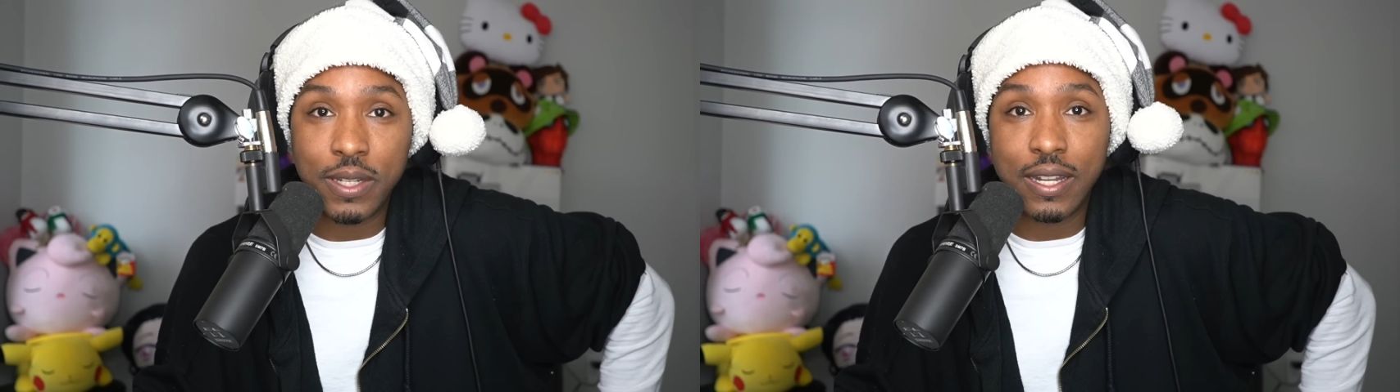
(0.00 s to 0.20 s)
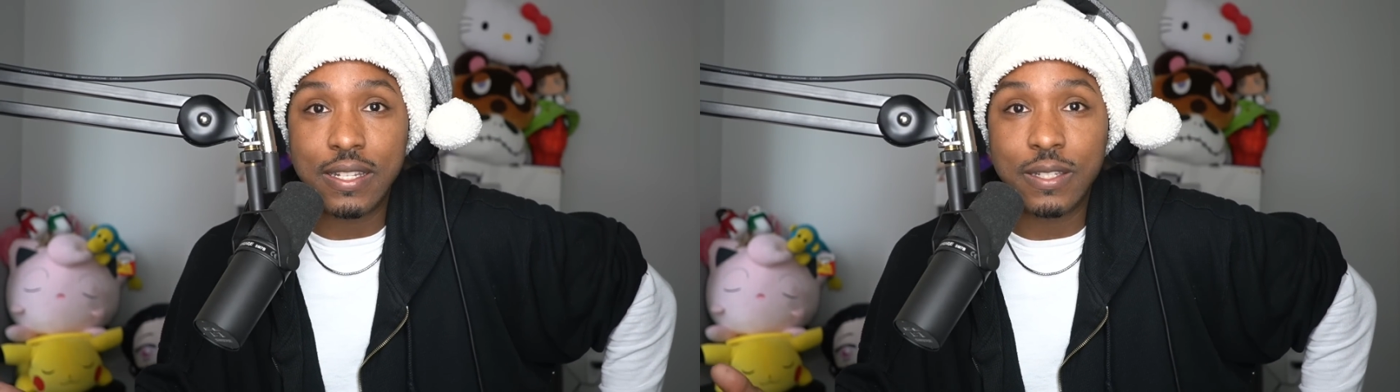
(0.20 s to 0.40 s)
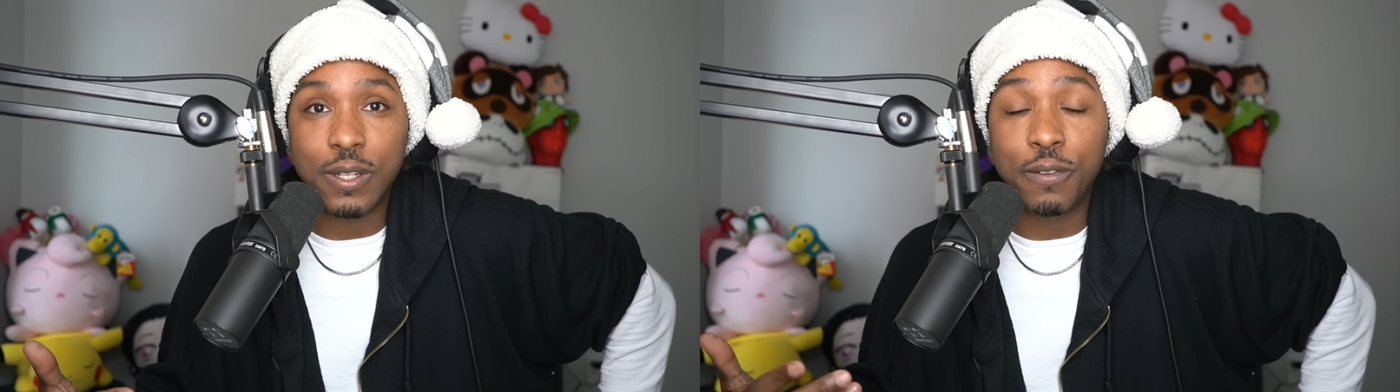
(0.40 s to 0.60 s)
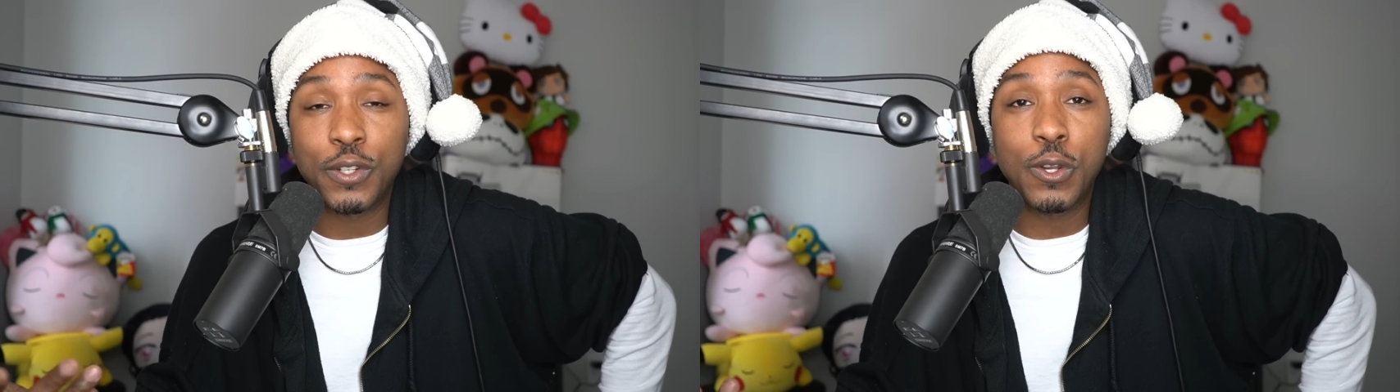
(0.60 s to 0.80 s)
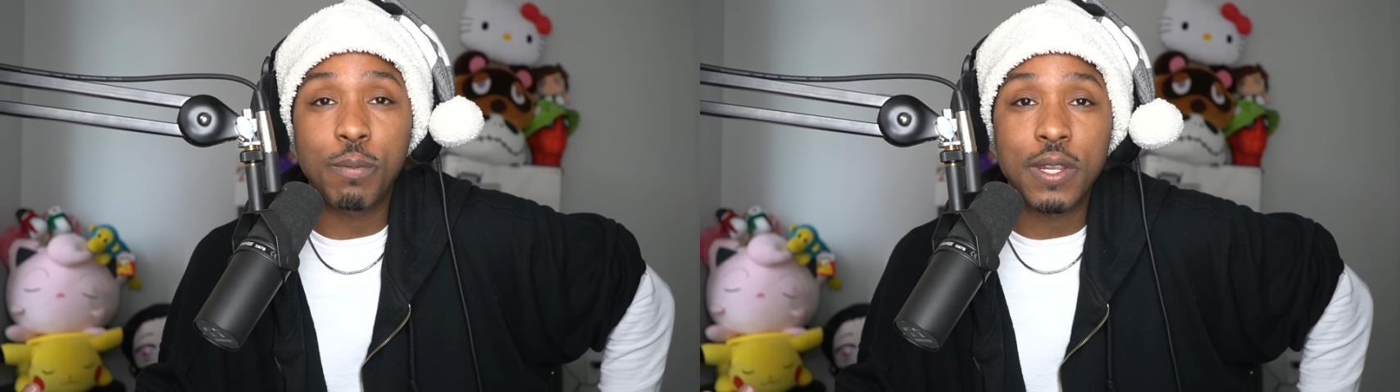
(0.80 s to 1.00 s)
Because if
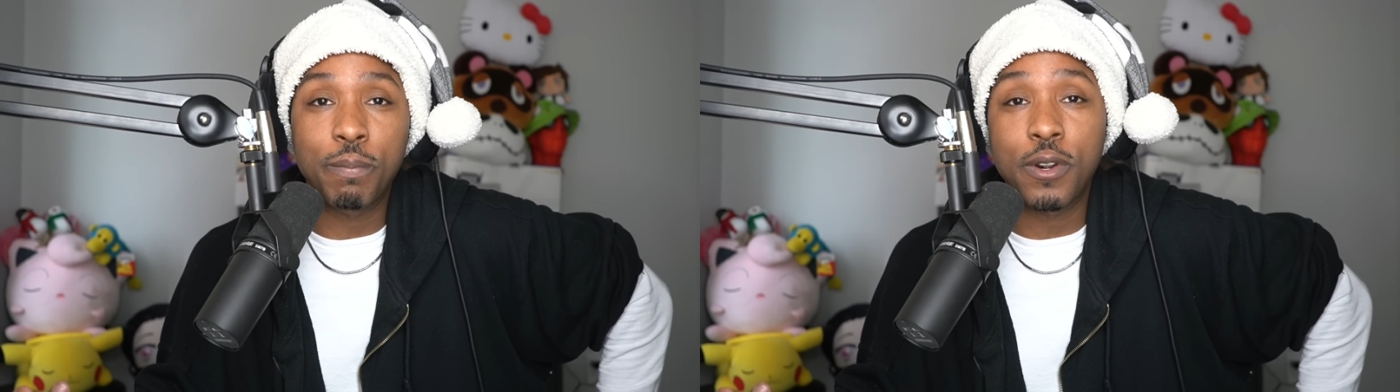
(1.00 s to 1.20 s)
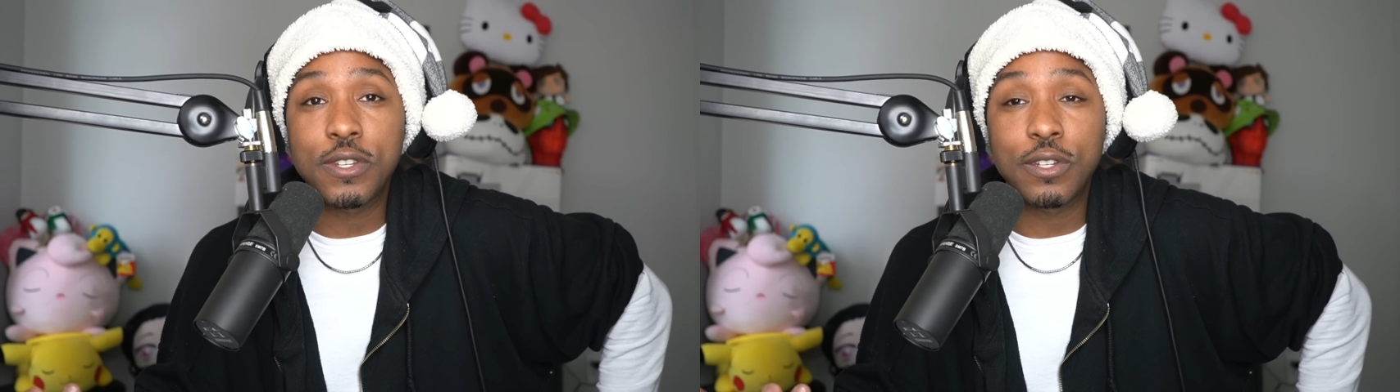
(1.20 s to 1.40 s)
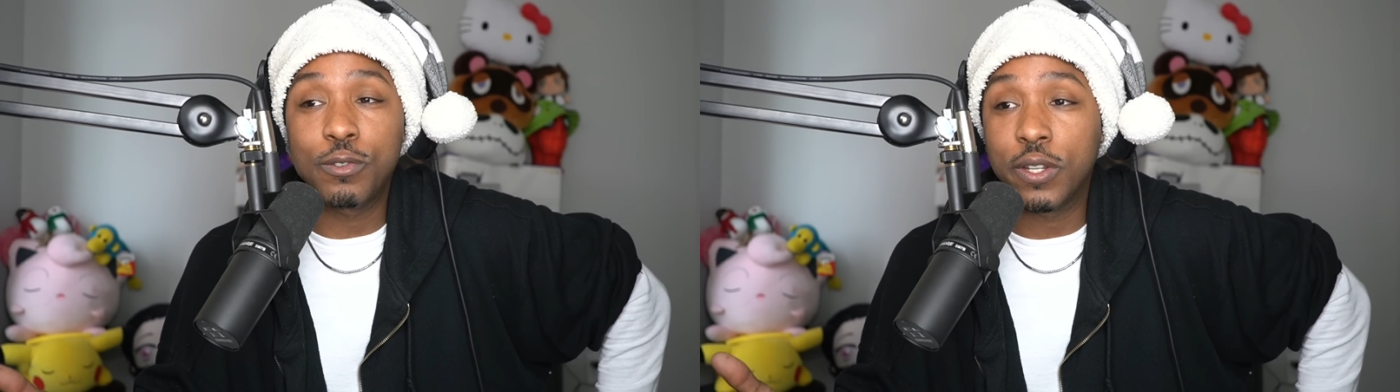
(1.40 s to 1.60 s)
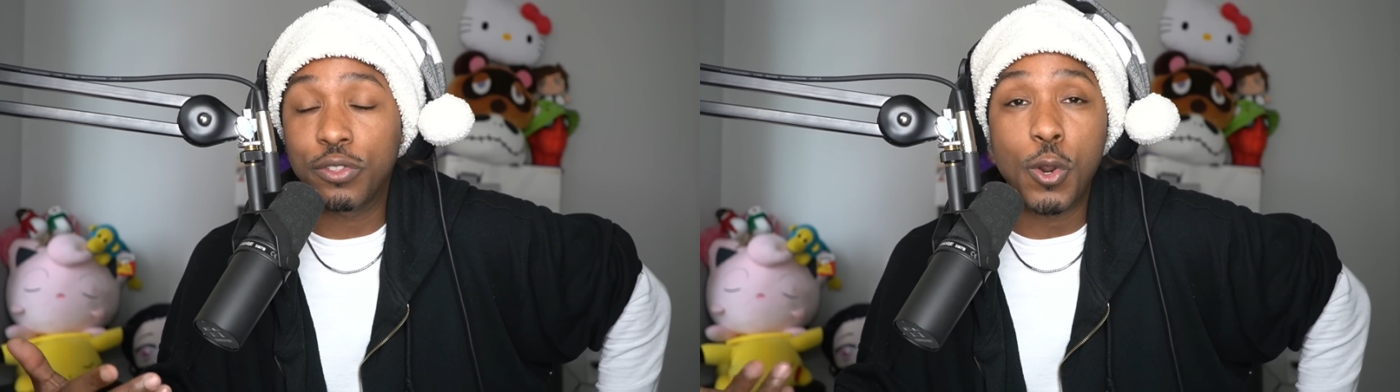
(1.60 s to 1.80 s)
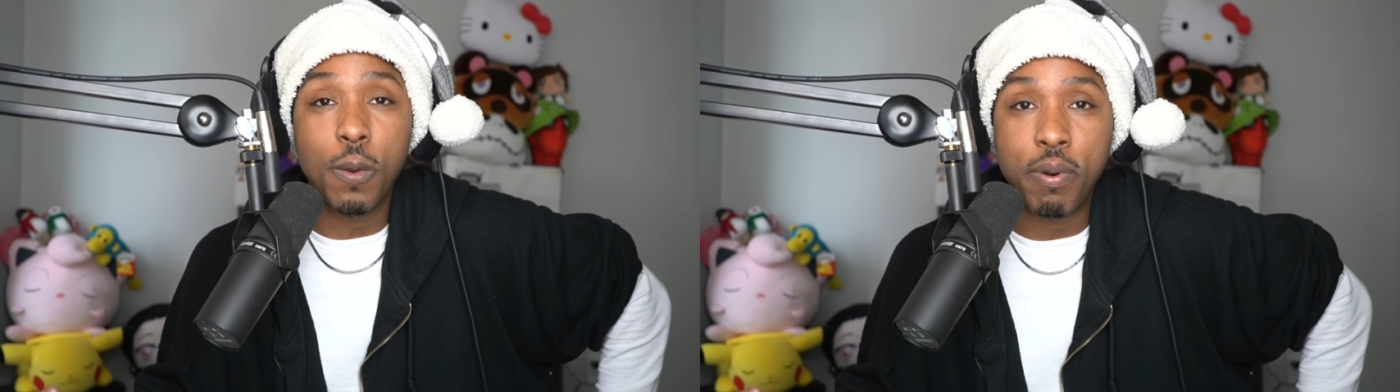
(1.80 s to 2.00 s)
you're going to be a person who can
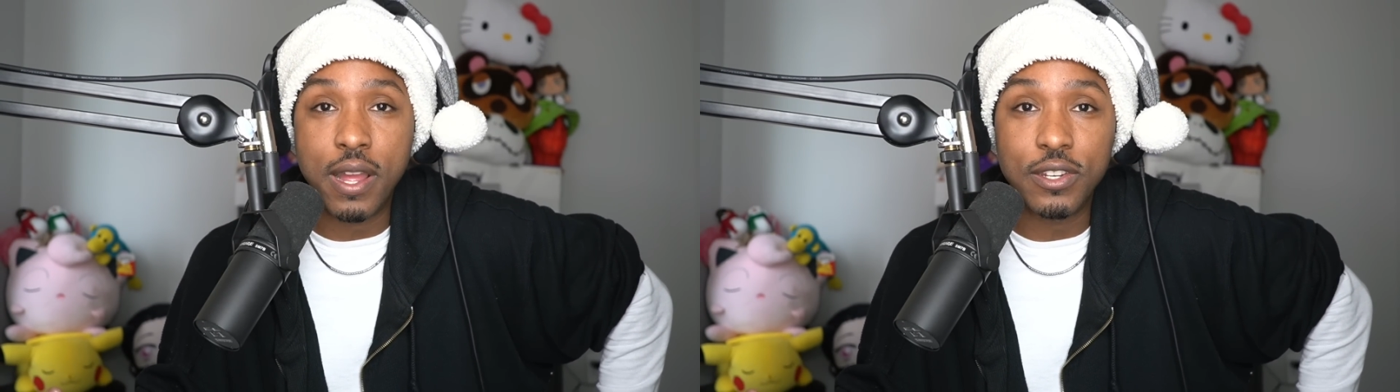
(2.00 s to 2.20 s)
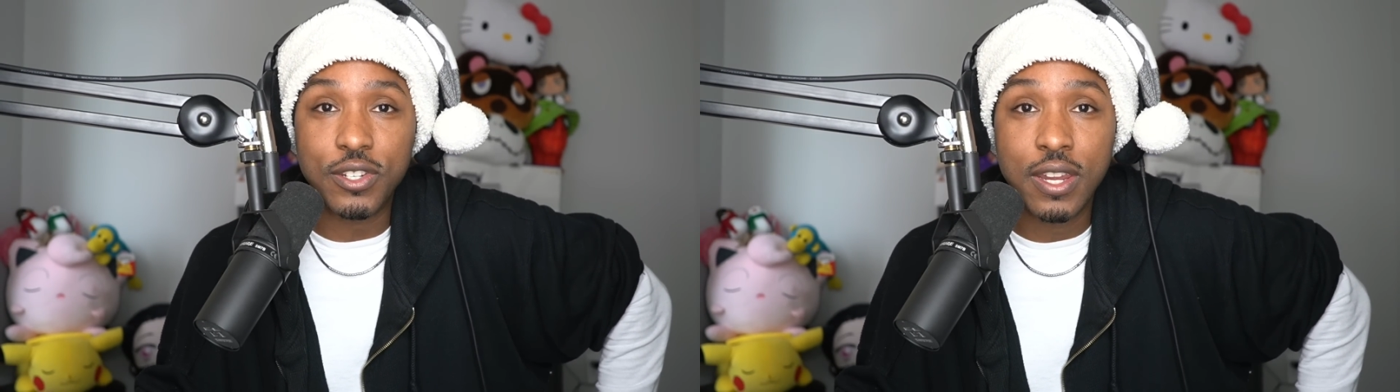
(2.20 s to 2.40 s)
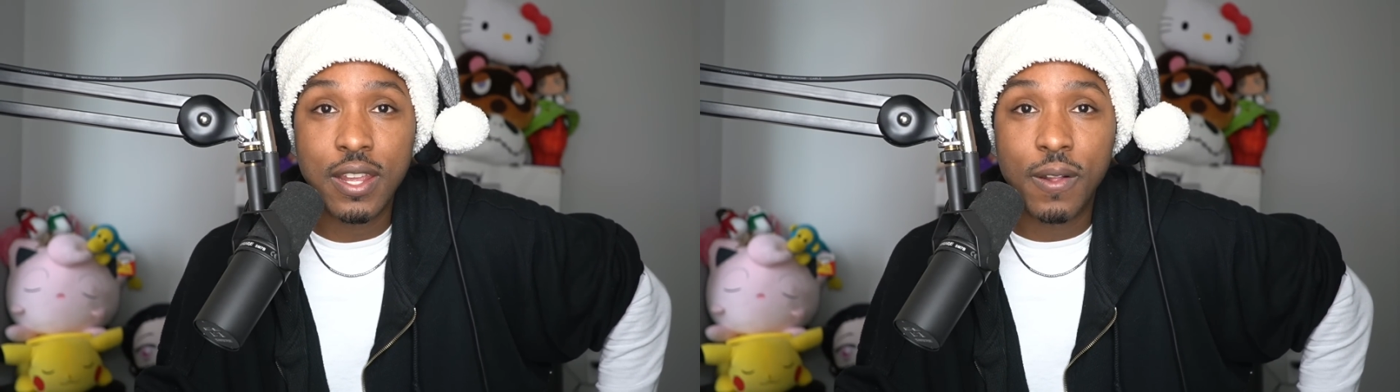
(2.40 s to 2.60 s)
throw a punch,